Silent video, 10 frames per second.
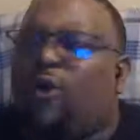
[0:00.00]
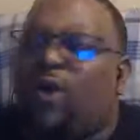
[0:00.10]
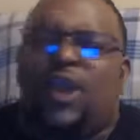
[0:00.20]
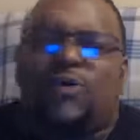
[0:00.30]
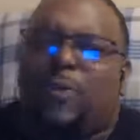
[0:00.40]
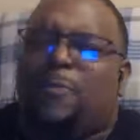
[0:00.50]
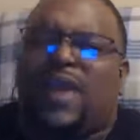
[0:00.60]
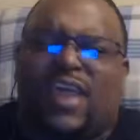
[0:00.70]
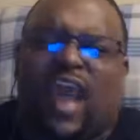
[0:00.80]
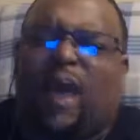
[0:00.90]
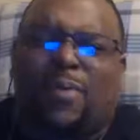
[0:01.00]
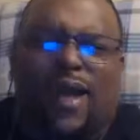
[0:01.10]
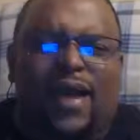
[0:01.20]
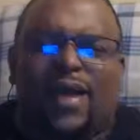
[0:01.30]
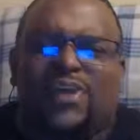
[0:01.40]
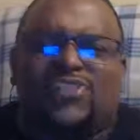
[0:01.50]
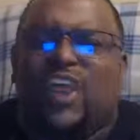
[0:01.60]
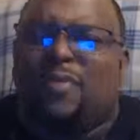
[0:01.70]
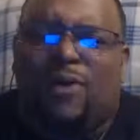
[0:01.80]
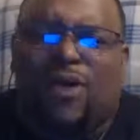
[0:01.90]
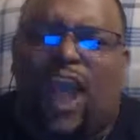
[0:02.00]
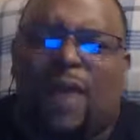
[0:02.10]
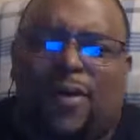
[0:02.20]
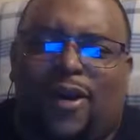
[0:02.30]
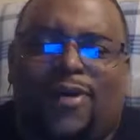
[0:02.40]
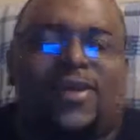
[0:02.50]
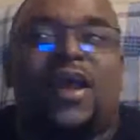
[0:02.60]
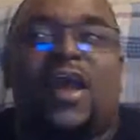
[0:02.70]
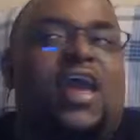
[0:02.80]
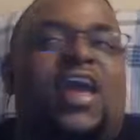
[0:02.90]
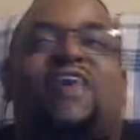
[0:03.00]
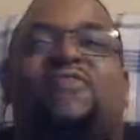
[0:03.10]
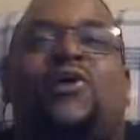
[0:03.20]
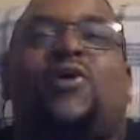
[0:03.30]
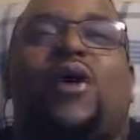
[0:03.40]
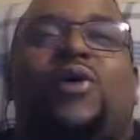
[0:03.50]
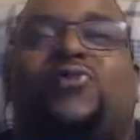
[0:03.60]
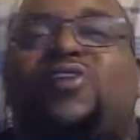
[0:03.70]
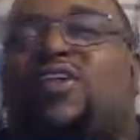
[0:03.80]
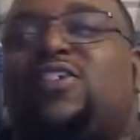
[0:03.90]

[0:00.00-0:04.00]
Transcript: no, it was a big cock block. Shame on Qyburn. Even though it was